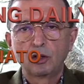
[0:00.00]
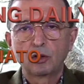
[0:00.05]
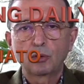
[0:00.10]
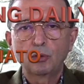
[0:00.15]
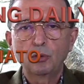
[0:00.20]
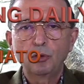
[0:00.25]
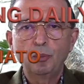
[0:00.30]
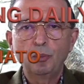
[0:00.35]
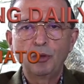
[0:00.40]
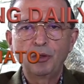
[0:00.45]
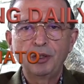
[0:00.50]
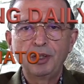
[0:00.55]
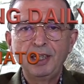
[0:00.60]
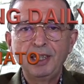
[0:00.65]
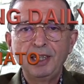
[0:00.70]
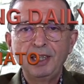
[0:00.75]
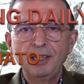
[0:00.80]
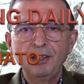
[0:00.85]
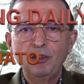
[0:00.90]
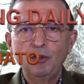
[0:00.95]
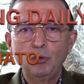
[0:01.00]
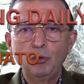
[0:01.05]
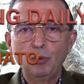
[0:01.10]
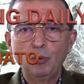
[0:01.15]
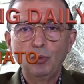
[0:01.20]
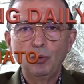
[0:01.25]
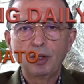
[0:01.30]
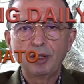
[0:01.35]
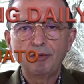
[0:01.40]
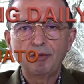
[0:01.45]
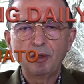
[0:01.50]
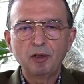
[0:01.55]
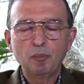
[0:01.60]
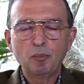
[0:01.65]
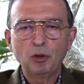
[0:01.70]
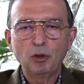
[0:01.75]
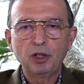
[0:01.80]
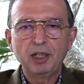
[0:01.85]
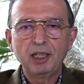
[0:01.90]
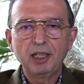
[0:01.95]
morning to
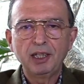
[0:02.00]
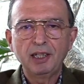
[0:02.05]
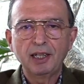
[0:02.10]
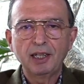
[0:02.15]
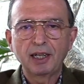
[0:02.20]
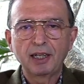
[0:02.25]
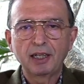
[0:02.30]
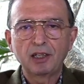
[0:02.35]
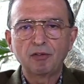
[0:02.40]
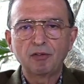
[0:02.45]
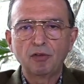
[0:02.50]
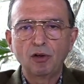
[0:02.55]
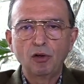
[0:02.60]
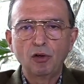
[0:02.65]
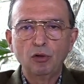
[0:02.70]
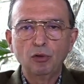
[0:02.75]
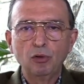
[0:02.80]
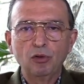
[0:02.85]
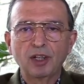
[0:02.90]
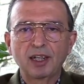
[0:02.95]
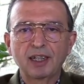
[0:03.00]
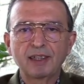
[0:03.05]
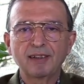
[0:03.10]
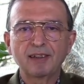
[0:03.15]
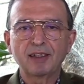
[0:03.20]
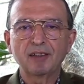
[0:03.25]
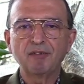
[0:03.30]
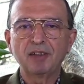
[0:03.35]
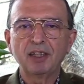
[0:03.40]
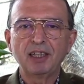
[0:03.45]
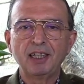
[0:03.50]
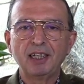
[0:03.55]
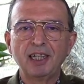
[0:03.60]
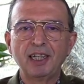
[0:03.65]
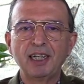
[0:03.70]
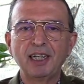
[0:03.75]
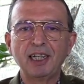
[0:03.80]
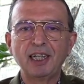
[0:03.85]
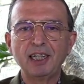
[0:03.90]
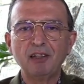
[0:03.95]
everybody that follows us every
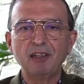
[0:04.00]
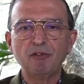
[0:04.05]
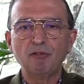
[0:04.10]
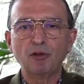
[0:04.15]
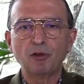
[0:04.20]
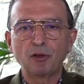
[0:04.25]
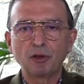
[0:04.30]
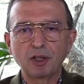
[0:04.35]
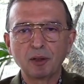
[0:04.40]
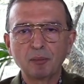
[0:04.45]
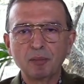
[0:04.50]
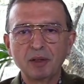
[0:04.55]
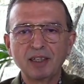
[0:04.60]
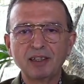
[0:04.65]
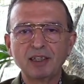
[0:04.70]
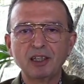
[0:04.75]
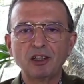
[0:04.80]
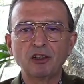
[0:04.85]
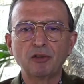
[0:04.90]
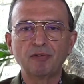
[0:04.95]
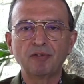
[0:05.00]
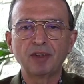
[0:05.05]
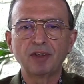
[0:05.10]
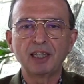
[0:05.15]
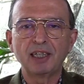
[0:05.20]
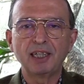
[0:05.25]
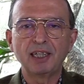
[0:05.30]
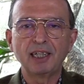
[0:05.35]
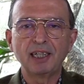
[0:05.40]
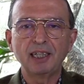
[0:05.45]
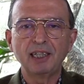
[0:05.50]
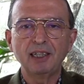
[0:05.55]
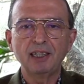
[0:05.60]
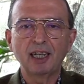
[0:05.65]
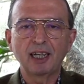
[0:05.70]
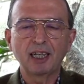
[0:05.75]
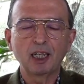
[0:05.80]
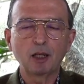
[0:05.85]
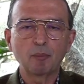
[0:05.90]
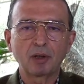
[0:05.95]
day for the message of the day. I
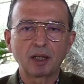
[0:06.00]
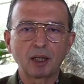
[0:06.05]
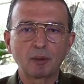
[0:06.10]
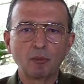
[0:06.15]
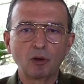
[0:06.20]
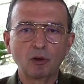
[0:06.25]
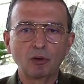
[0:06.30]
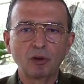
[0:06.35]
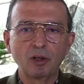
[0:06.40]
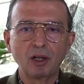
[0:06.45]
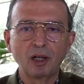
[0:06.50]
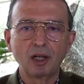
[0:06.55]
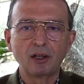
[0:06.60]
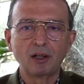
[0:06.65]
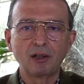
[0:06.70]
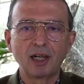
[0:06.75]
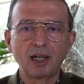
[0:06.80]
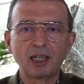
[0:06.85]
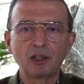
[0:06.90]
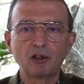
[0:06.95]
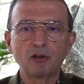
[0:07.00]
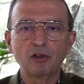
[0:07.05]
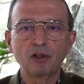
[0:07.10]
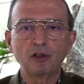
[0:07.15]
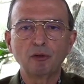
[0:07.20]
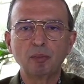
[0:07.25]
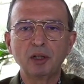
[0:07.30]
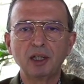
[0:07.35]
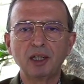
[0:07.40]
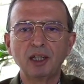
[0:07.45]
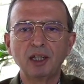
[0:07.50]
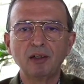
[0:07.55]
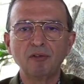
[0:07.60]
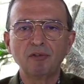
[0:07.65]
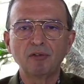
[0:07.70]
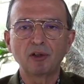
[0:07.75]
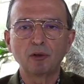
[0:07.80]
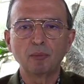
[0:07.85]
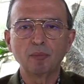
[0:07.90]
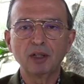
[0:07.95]
am Ramon Leonardo, speaking
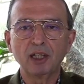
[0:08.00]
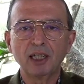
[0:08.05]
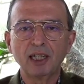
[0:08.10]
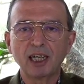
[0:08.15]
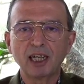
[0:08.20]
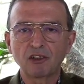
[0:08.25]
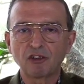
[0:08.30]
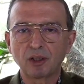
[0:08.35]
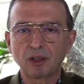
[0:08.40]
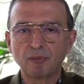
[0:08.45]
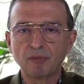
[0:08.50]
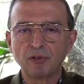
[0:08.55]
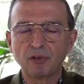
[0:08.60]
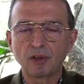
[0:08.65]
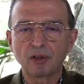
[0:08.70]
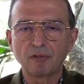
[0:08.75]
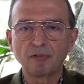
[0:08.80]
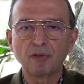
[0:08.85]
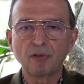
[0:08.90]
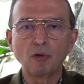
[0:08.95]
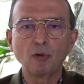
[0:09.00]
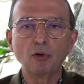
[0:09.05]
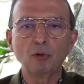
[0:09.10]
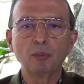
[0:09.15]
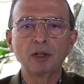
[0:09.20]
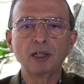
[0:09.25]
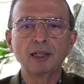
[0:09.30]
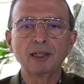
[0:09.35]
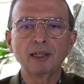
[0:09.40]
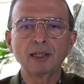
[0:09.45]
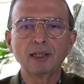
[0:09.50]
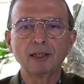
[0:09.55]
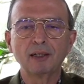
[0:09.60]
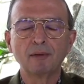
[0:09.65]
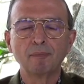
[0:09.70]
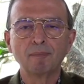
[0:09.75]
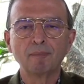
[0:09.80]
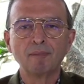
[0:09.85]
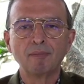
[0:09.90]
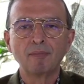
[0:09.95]
from the Ashram for Unfoldment,
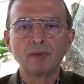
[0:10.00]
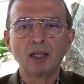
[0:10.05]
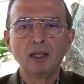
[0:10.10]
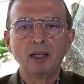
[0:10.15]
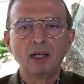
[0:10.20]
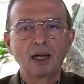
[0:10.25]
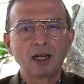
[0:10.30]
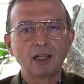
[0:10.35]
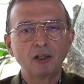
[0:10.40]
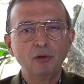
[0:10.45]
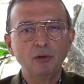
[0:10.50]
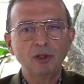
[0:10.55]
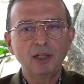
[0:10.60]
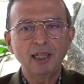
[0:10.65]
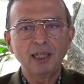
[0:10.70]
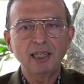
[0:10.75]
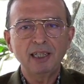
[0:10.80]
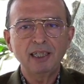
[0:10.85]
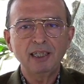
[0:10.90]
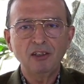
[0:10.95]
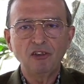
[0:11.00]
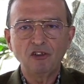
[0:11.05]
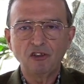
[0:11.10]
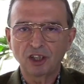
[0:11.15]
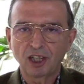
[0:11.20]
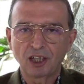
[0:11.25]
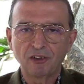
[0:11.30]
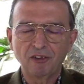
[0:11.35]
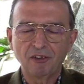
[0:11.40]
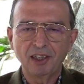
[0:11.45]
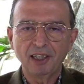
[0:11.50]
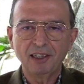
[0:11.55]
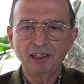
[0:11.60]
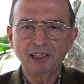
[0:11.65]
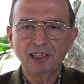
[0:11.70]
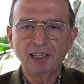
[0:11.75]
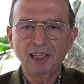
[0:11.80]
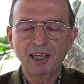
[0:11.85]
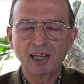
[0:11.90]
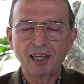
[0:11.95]
and today is January
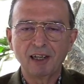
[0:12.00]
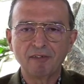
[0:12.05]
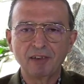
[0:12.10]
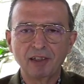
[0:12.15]
the 11th.